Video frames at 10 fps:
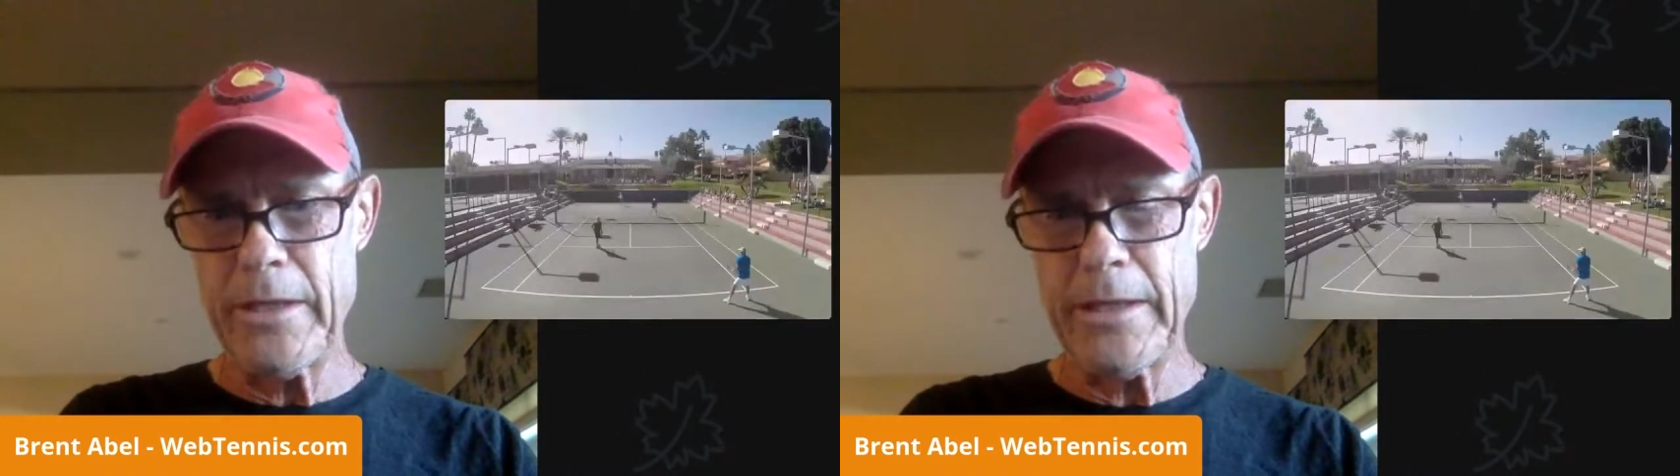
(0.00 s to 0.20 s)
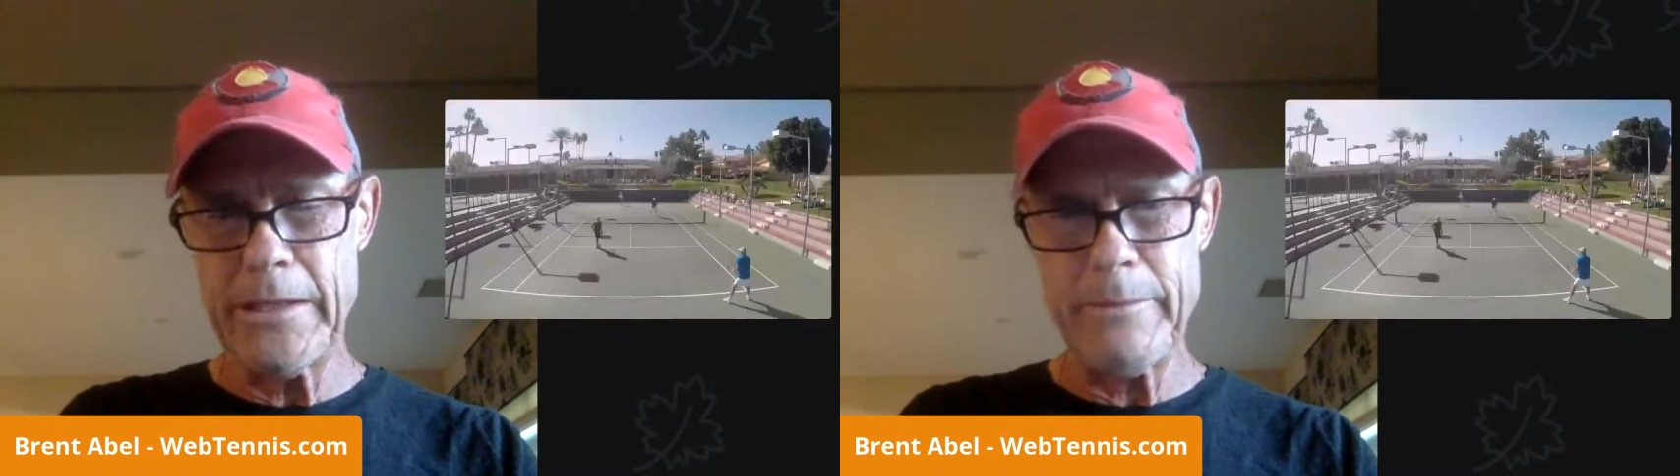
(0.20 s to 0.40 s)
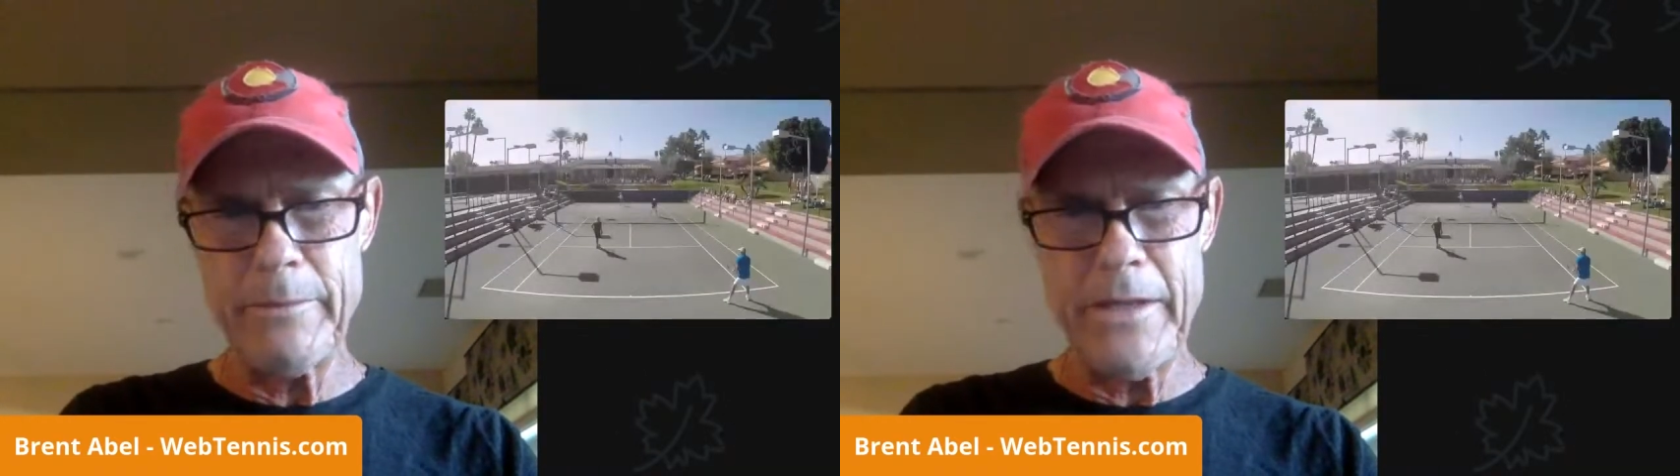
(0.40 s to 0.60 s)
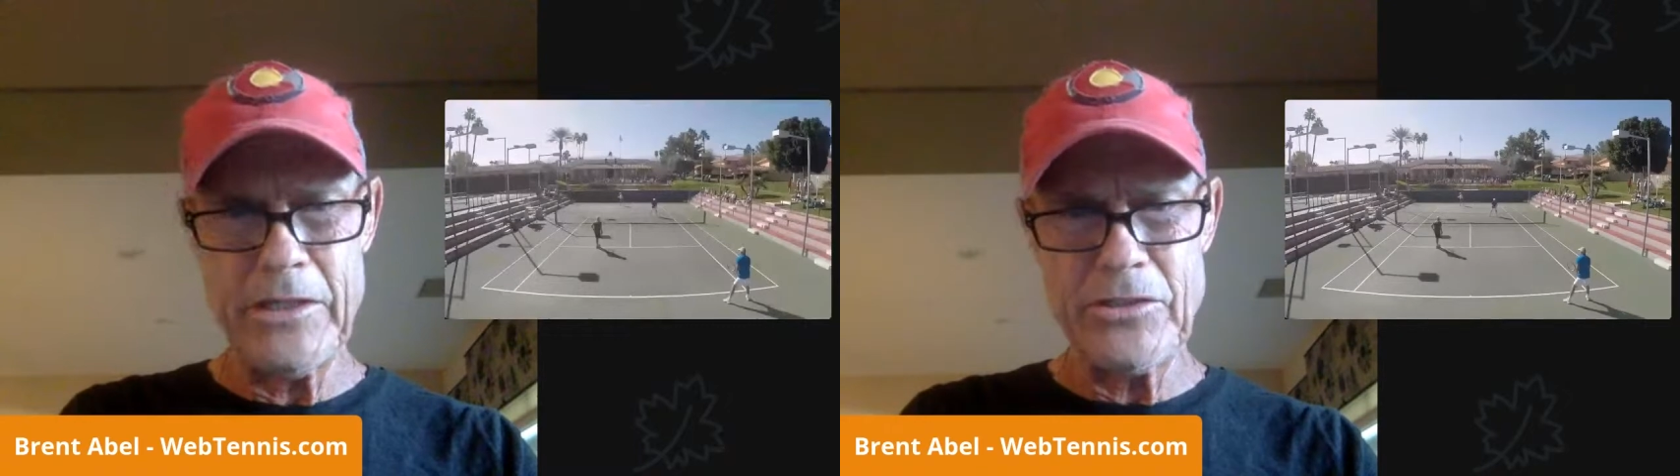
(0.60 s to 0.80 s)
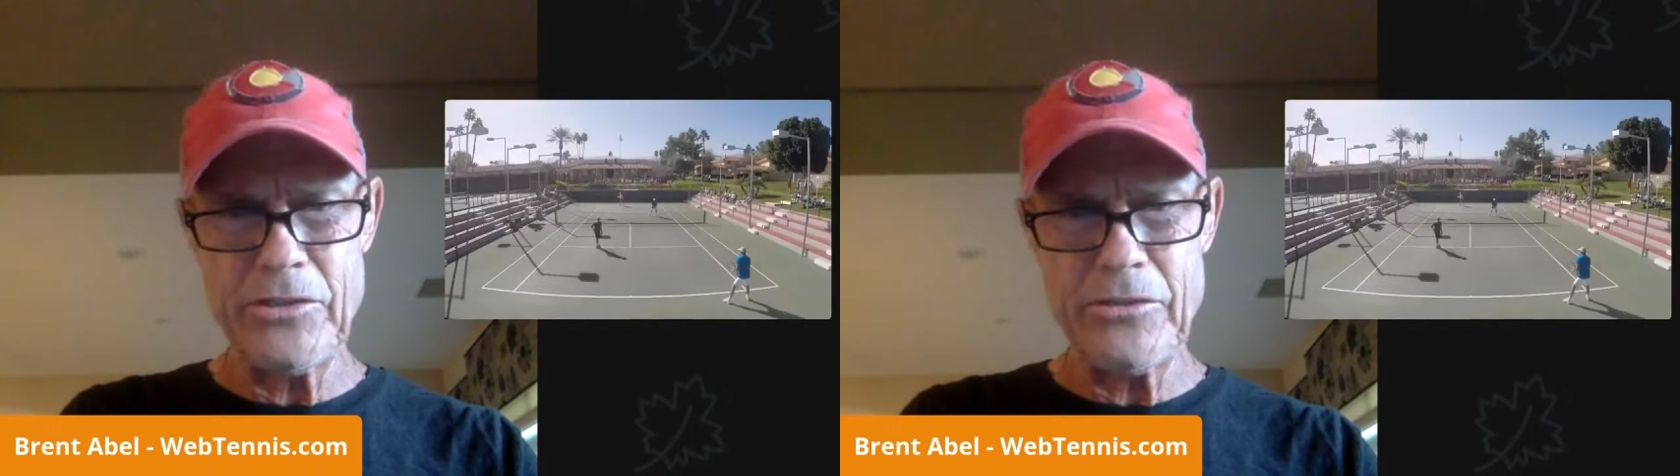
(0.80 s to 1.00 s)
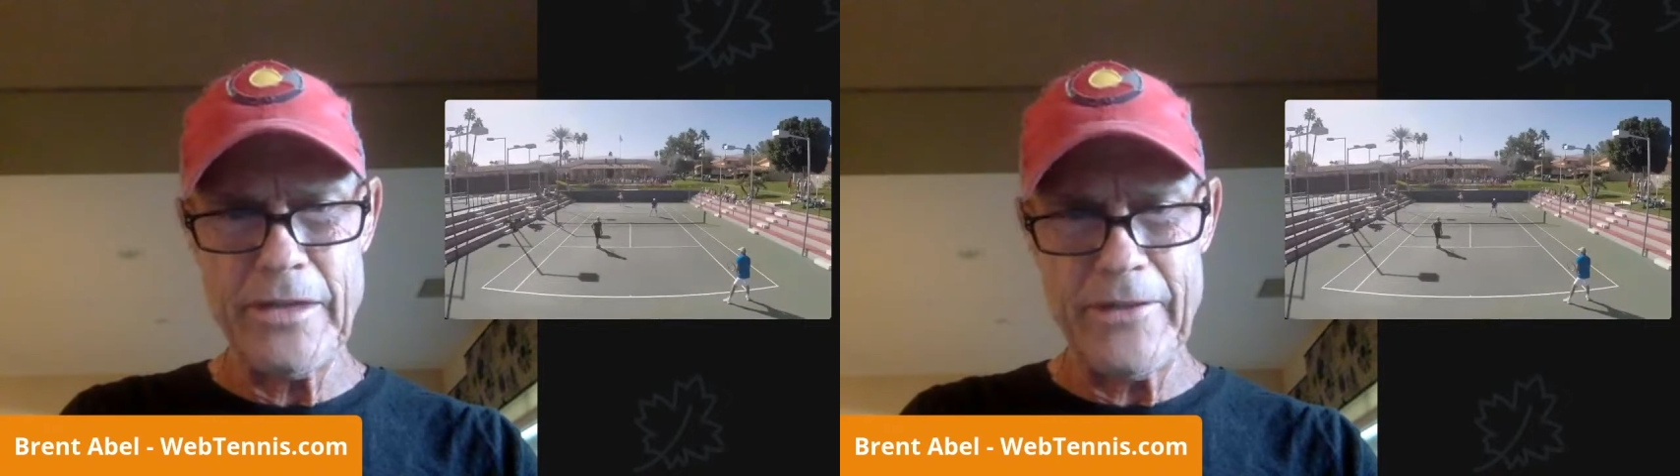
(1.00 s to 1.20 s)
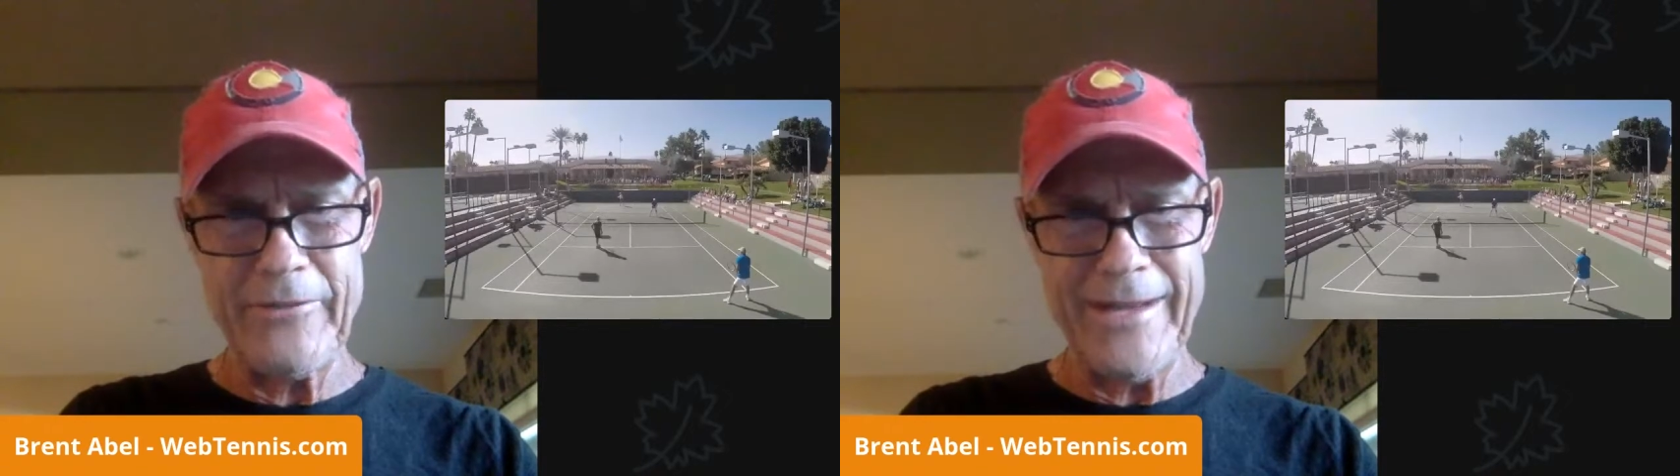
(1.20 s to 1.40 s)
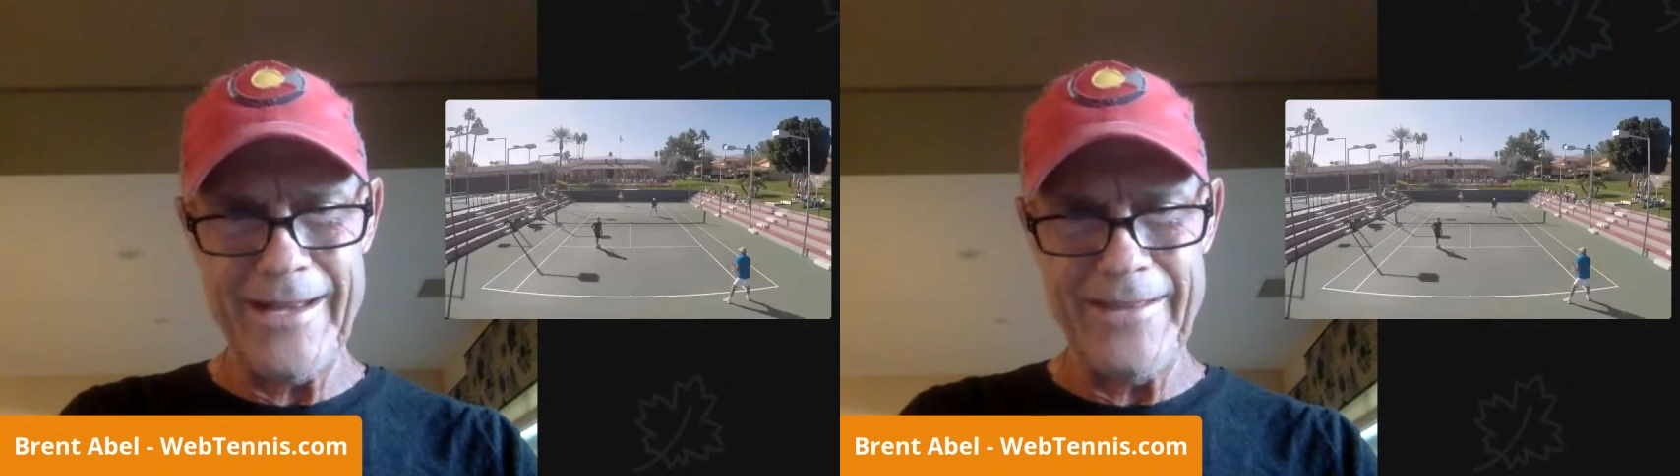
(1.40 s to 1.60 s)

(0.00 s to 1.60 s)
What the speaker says: And let me make sure that I've got